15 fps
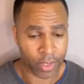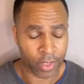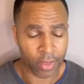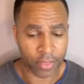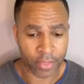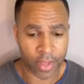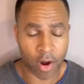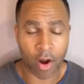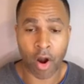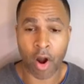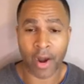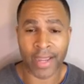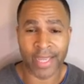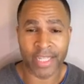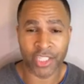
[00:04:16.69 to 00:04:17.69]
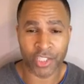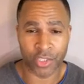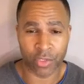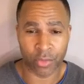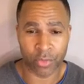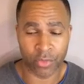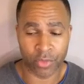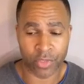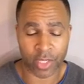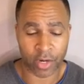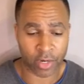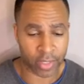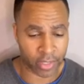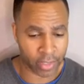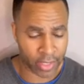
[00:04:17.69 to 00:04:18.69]
there are issues
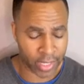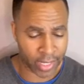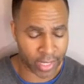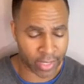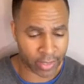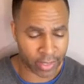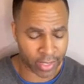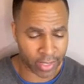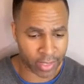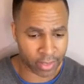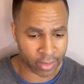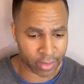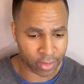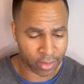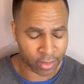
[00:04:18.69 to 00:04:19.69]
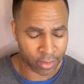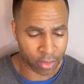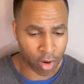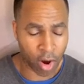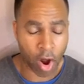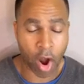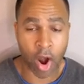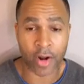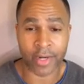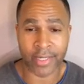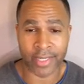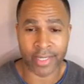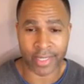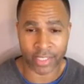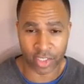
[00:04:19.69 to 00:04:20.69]
there and and the heart
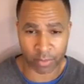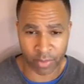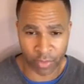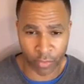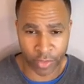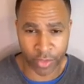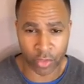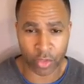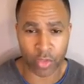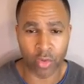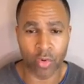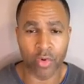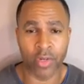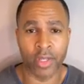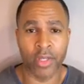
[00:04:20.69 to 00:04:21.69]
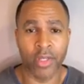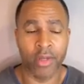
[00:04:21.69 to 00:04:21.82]
needs to be renewed